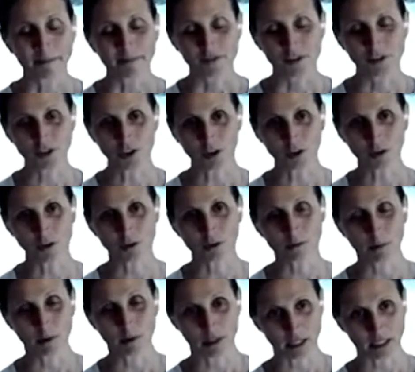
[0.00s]
Joe
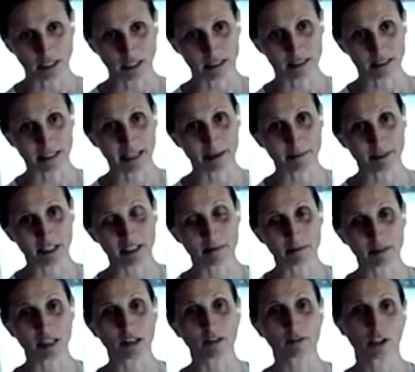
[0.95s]
Pilates named it
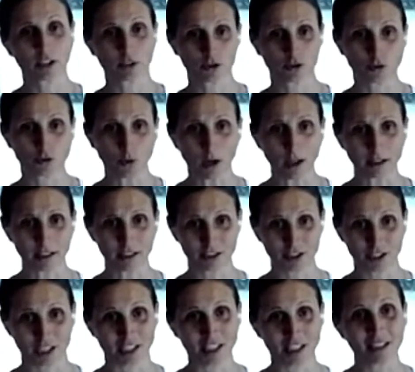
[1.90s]
himself
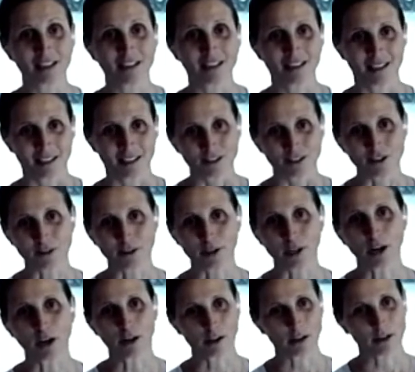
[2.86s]
Contrology. So the
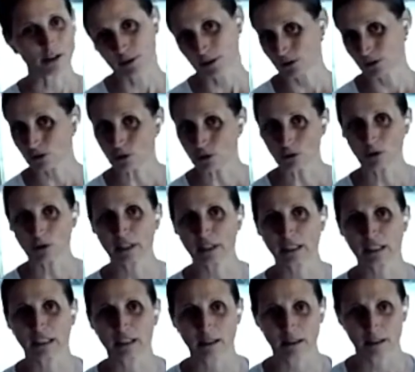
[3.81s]
art of
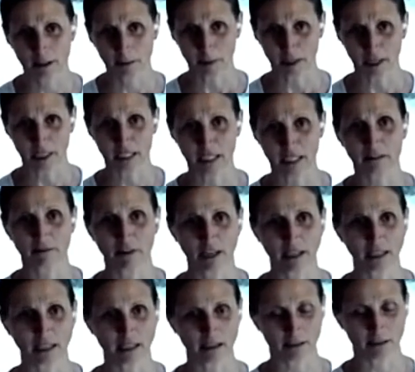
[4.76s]
controlling the body, right?
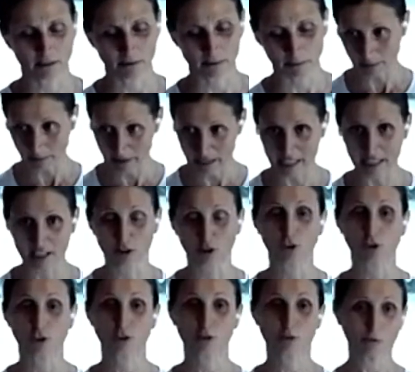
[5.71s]
And making
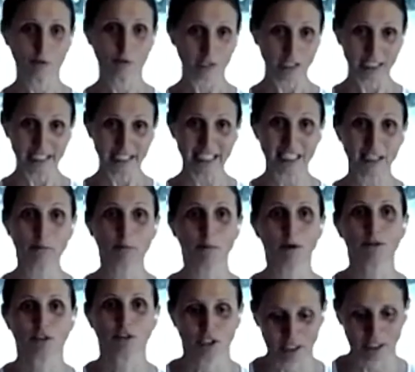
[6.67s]
good, clean
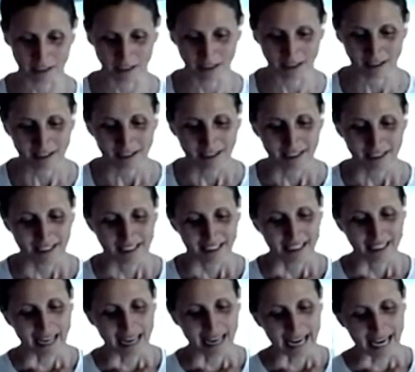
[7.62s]
motion.
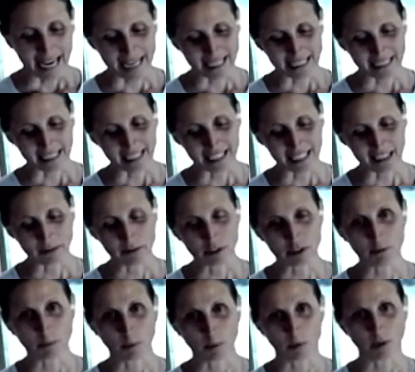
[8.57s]
And he was
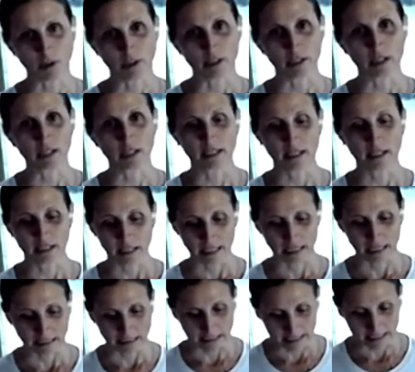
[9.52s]
born in
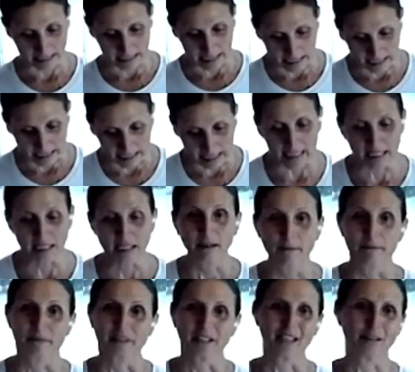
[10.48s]
1880
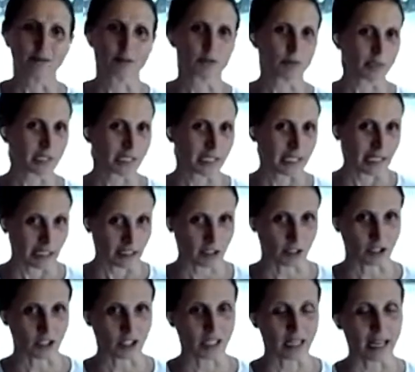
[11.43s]
he was really
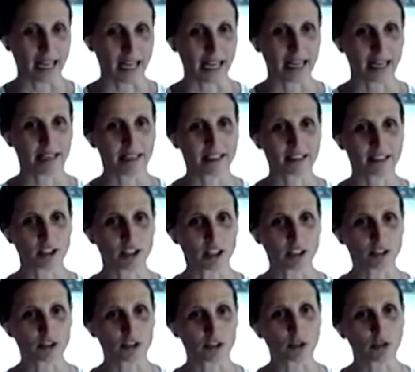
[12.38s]
ill, and his
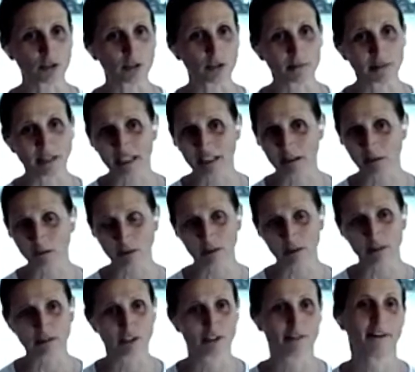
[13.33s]
doctors told him that he
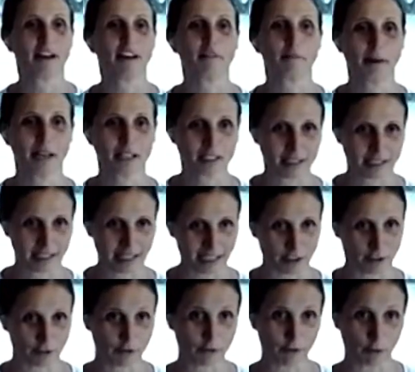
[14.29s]
wouldn't survive past age
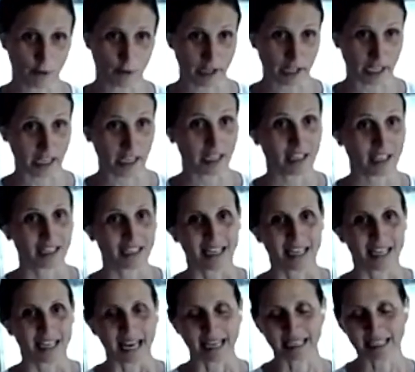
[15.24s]
40.
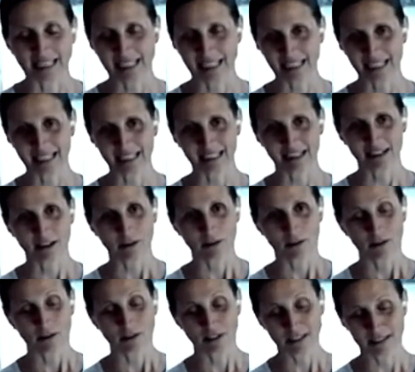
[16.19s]
And he
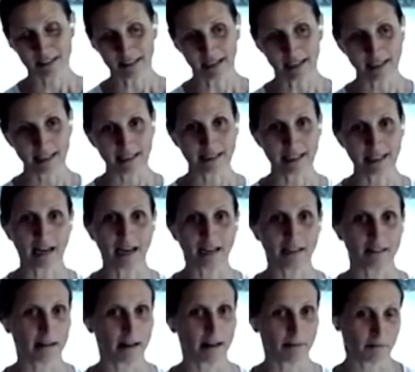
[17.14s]
decided that
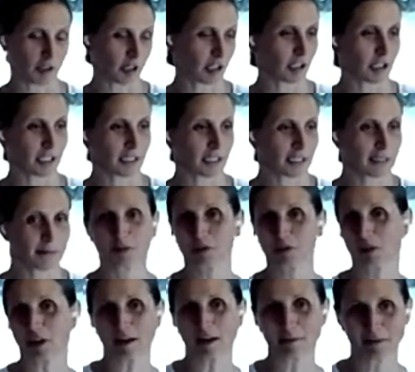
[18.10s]
I'm not going to
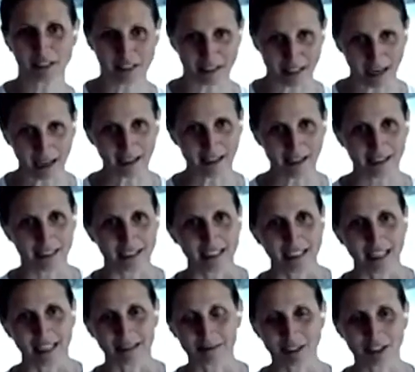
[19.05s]
subscribe to that.
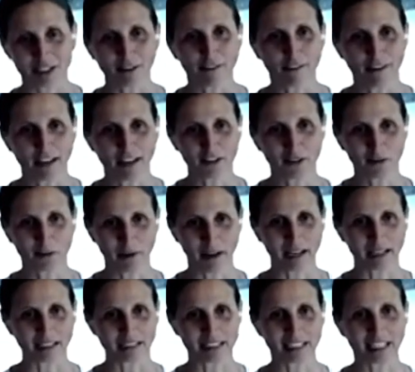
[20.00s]
I'm going to find a
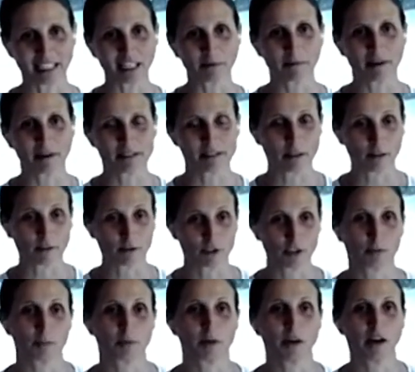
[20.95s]
way to keep myself
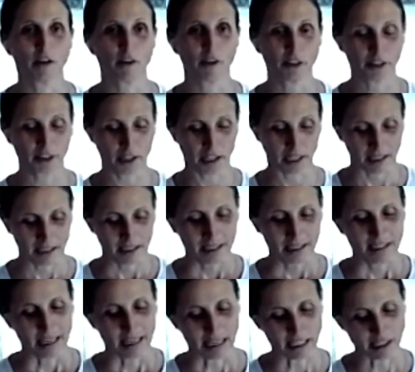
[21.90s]
super healthy.
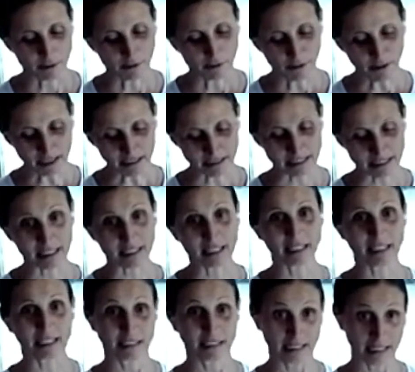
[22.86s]
And in fact,
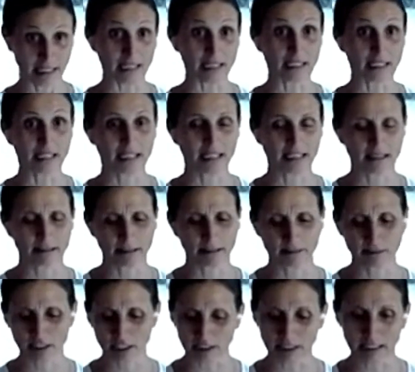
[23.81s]
he did. He lived
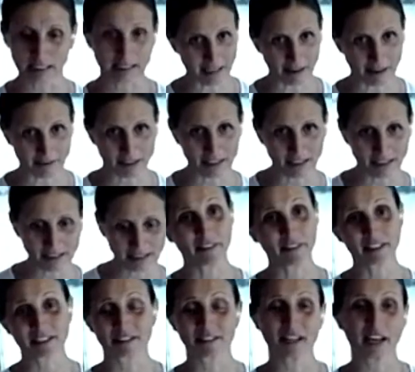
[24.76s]
till his 70s.
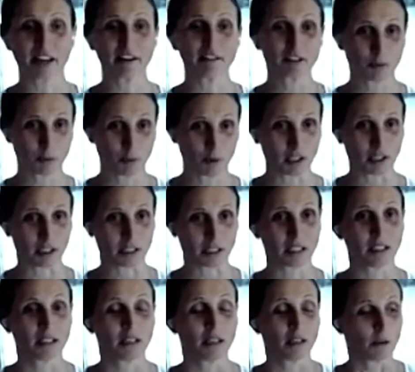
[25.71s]
His life's work
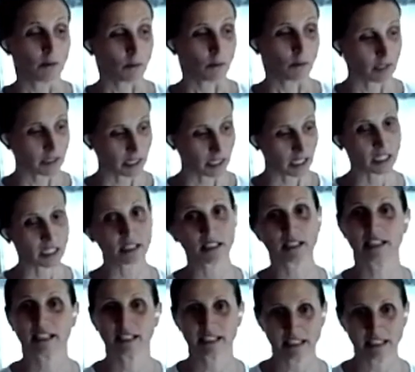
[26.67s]
was
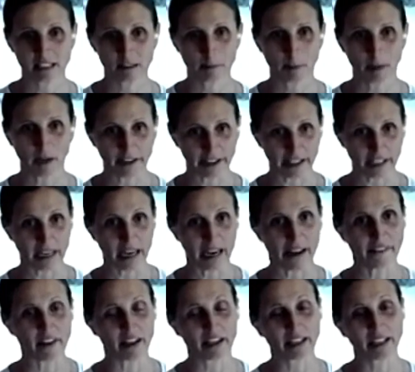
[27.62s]
healing his body.
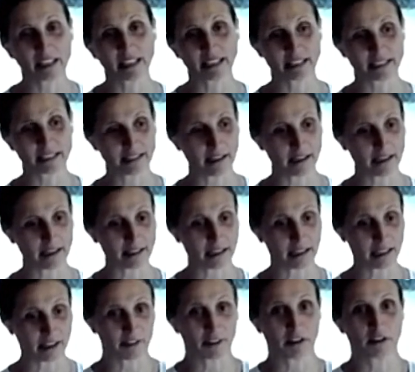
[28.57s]
And then he decided that
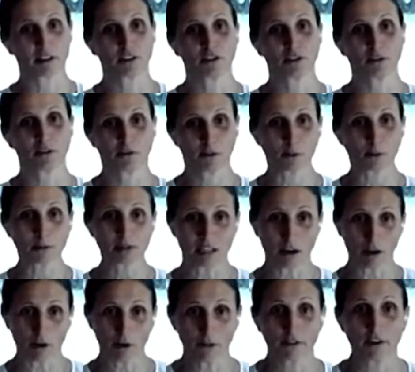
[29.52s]
if he could do it for
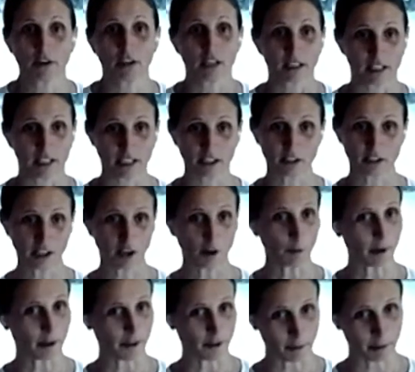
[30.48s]
himself, he could help
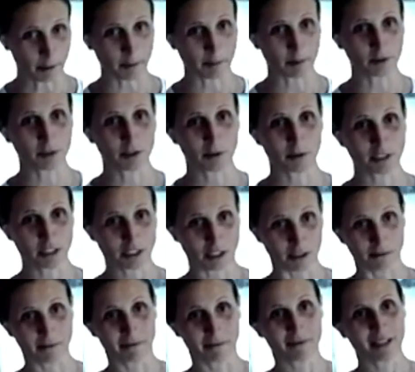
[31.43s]
other people do it
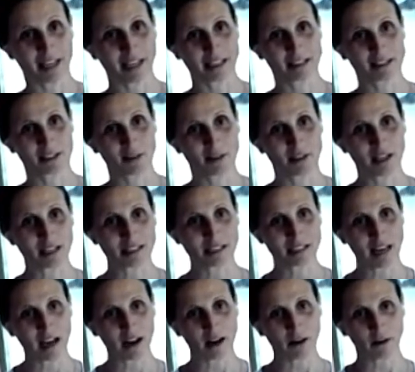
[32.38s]
too. And so that's
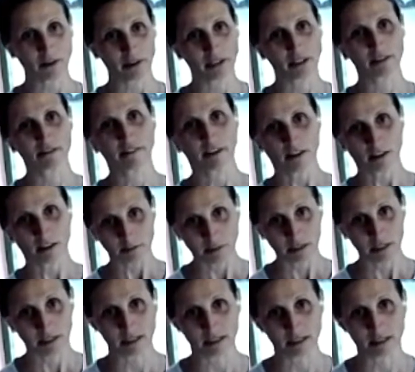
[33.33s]
how he developed
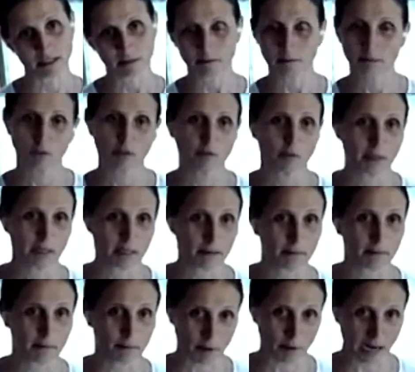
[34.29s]
his movement
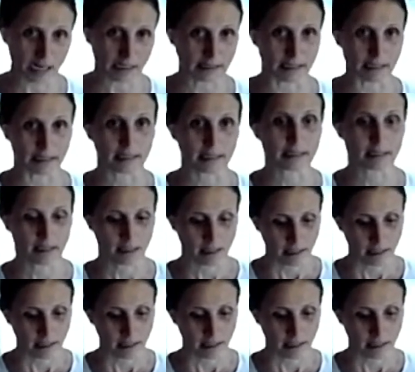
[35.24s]
practice.